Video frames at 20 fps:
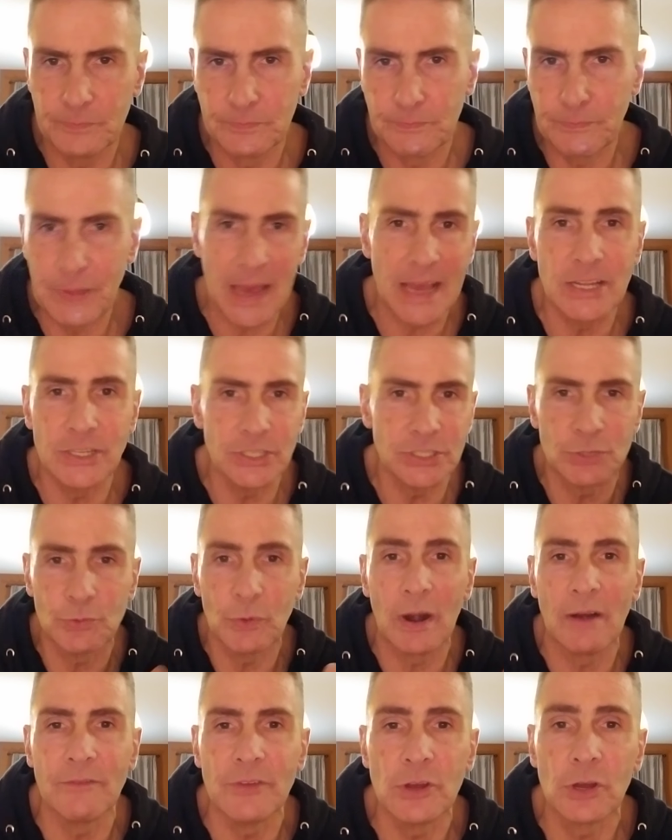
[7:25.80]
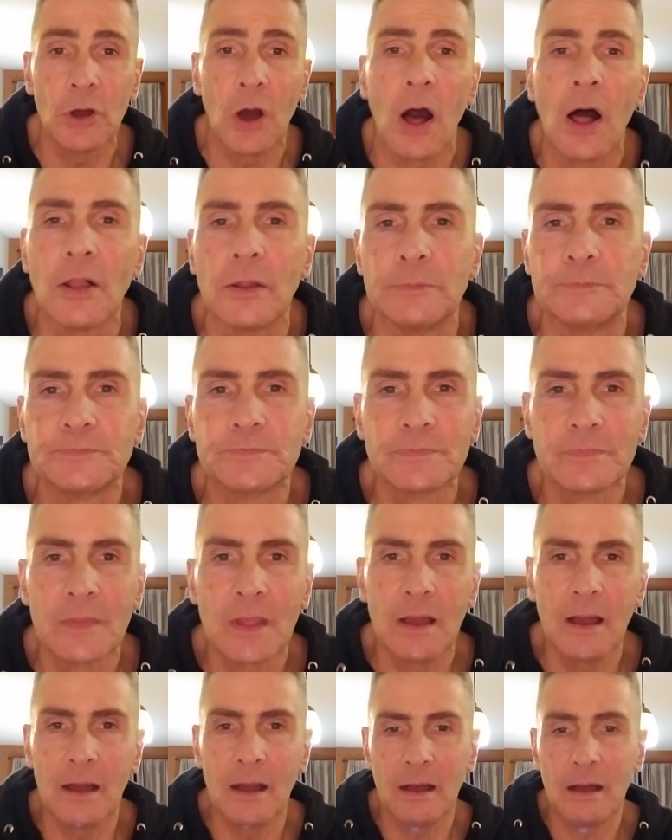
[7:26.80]
pages, whatever you call them.
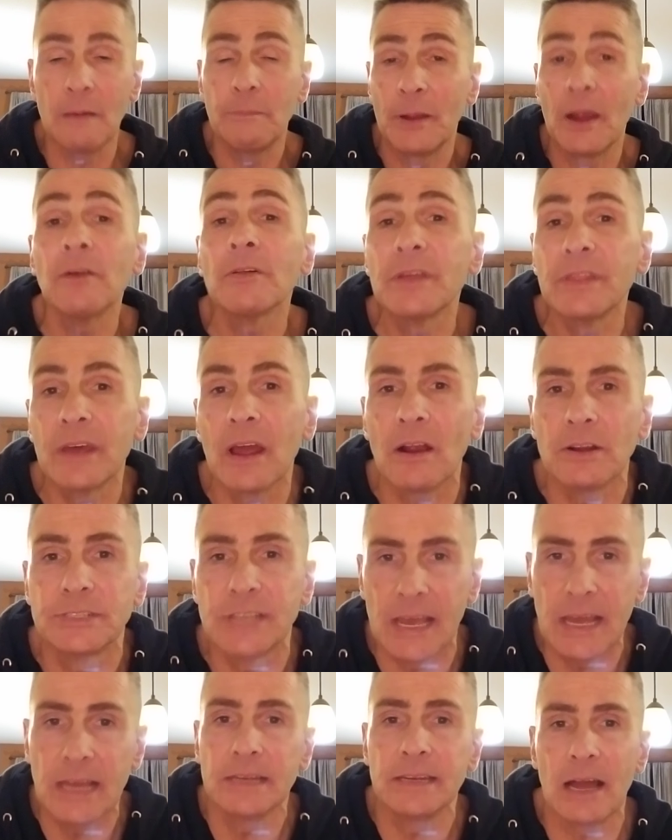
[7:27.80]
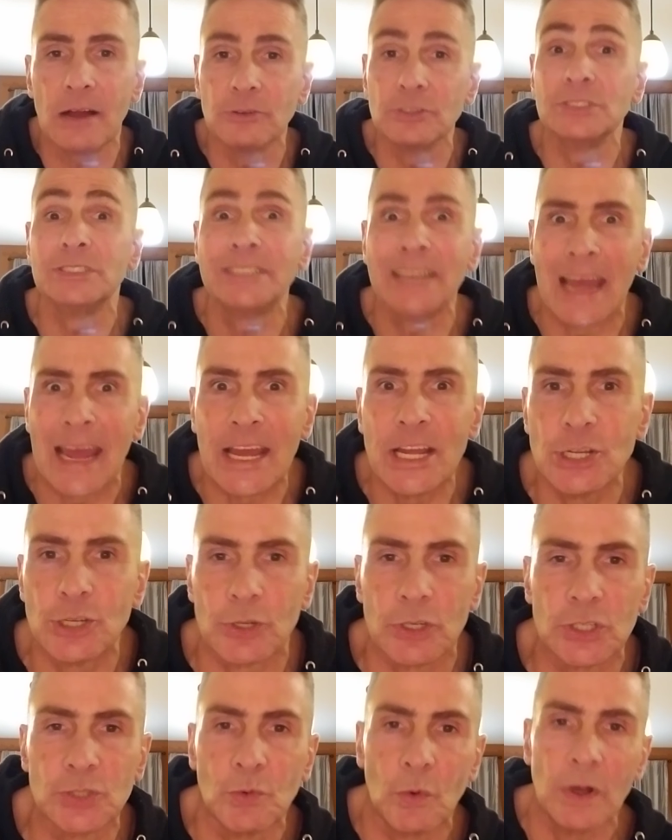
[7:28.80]
Apparently, they are taking down
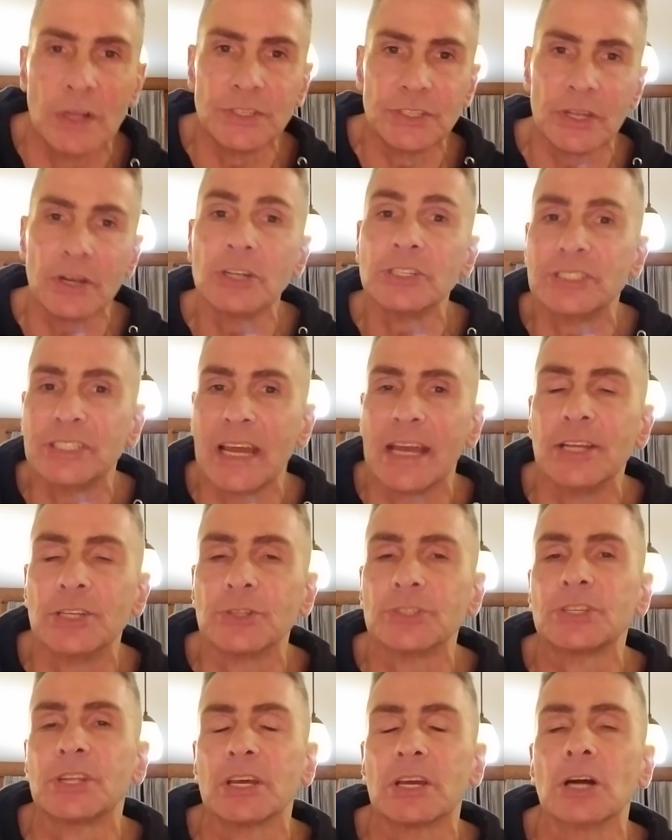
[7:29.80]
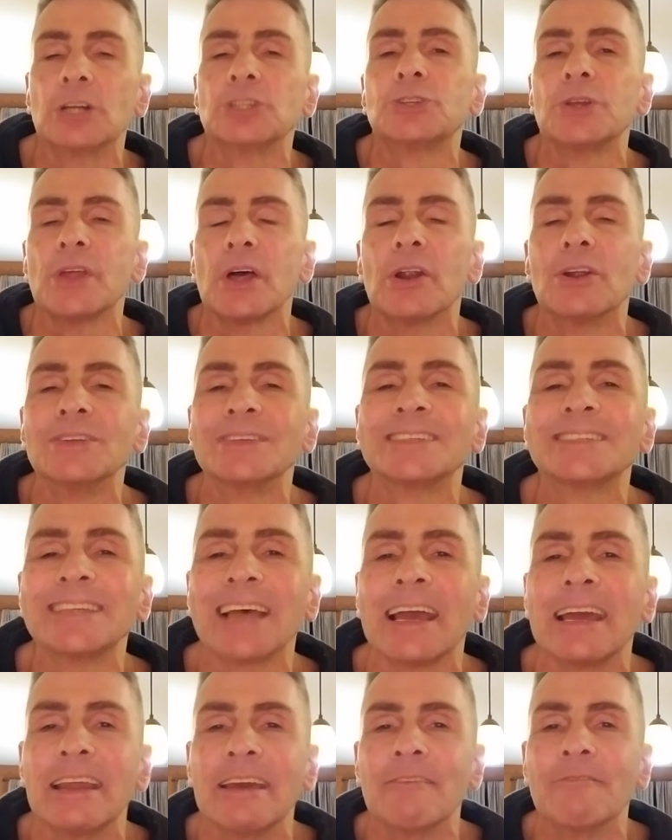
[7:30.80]
dangerous ones that are dangerous to the country, that are
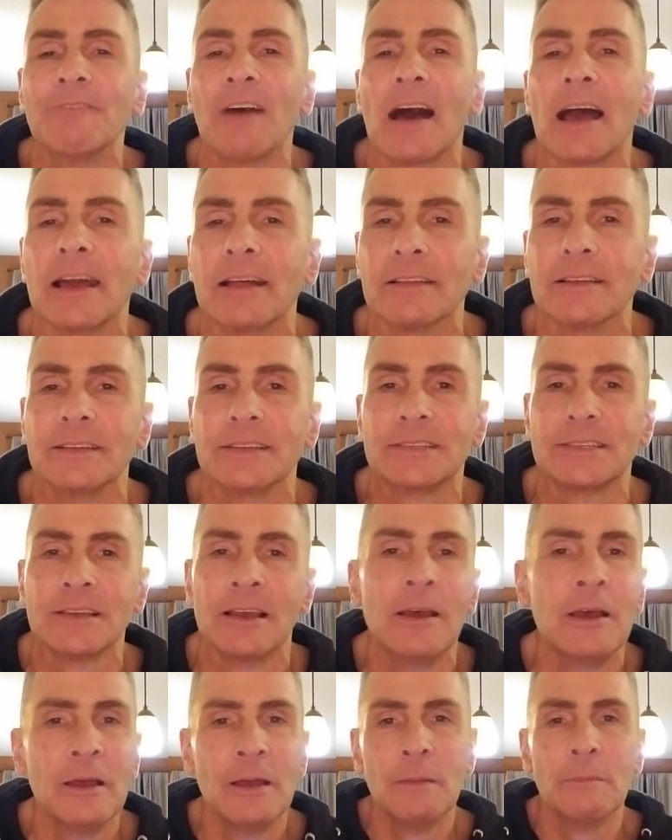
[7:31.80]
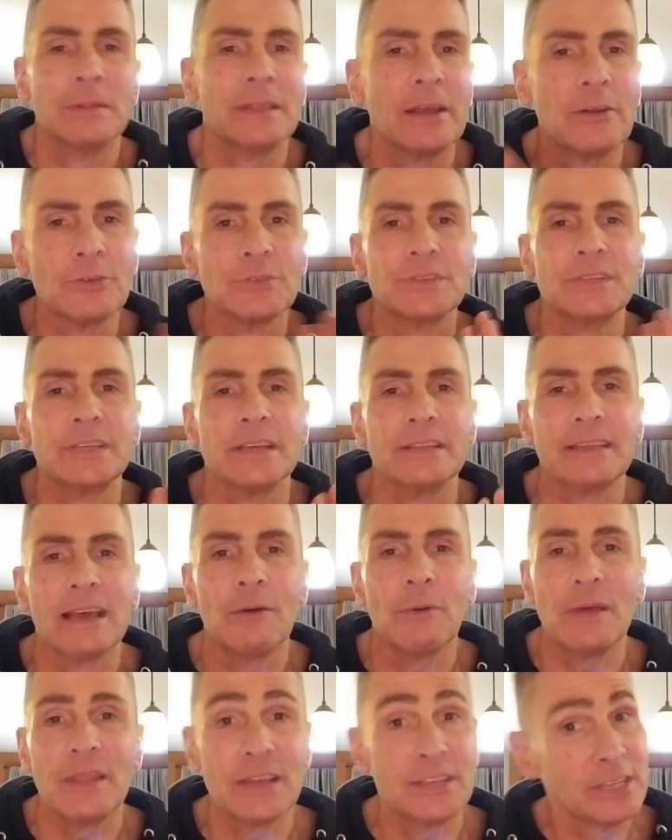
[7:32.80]
inciting violence. But they don't see it
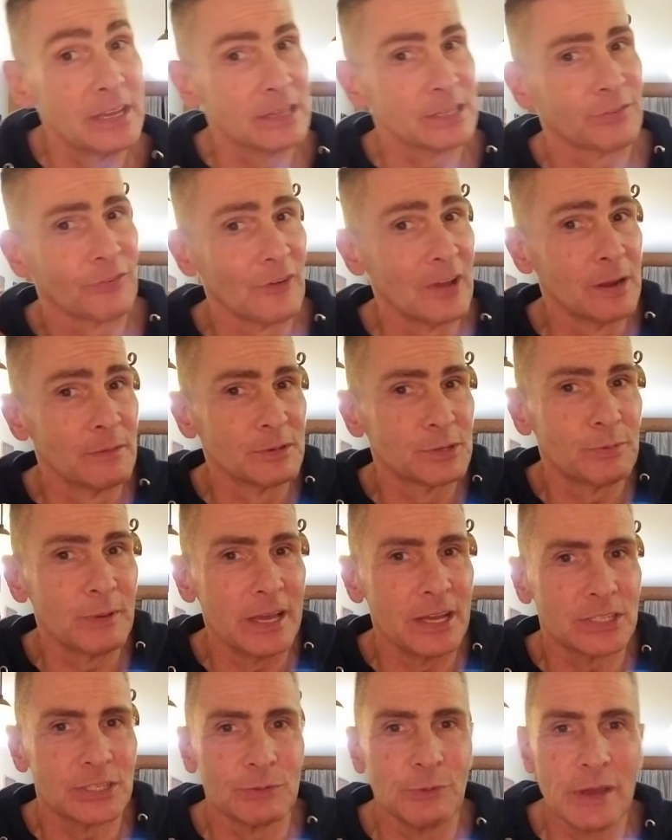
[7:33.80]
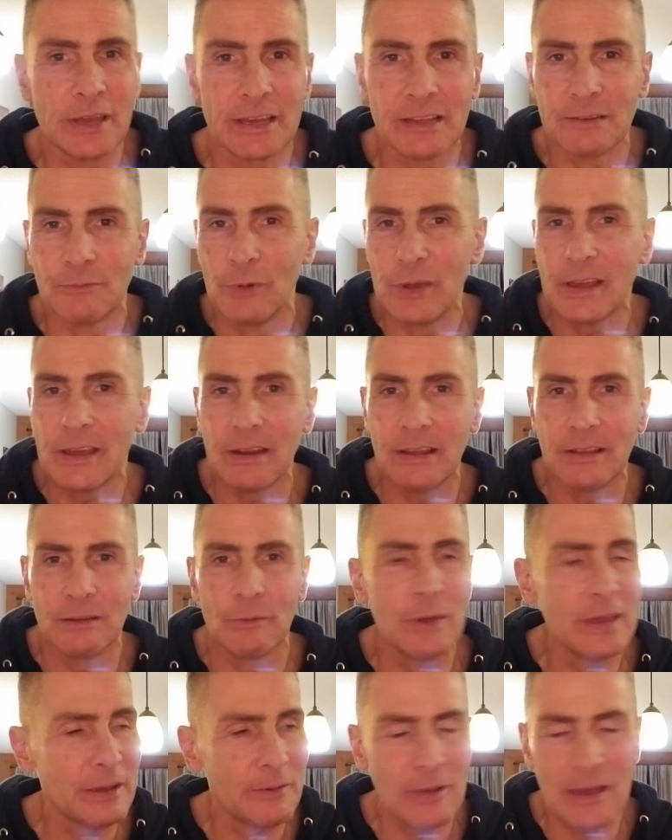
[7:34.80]
that way. They see it as freedom of speech. We
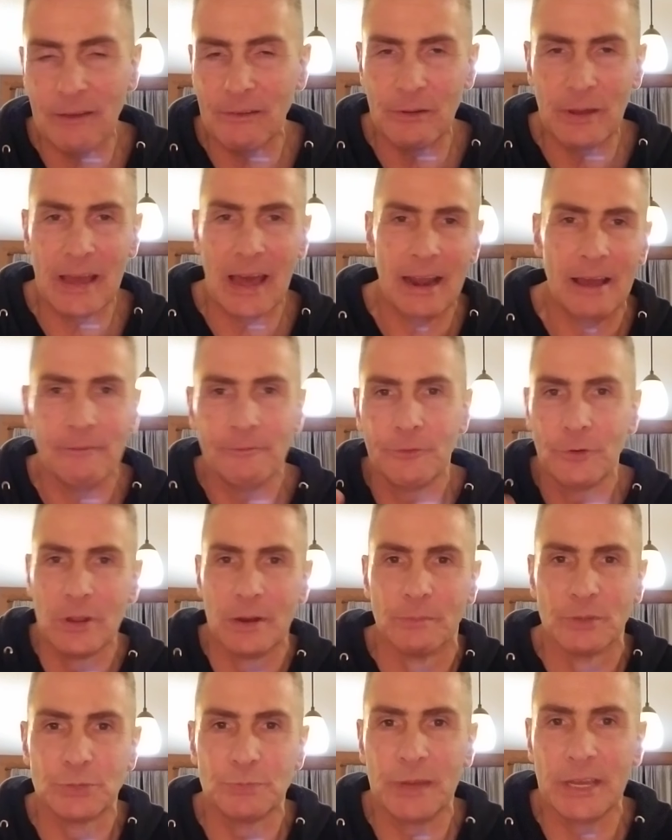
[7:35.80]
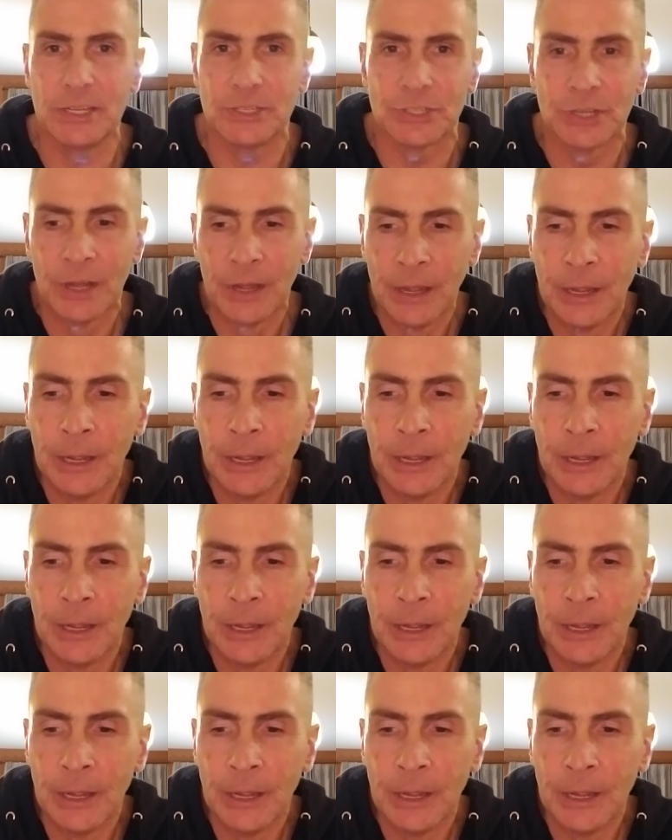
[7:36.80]
gotta have freedom of speech.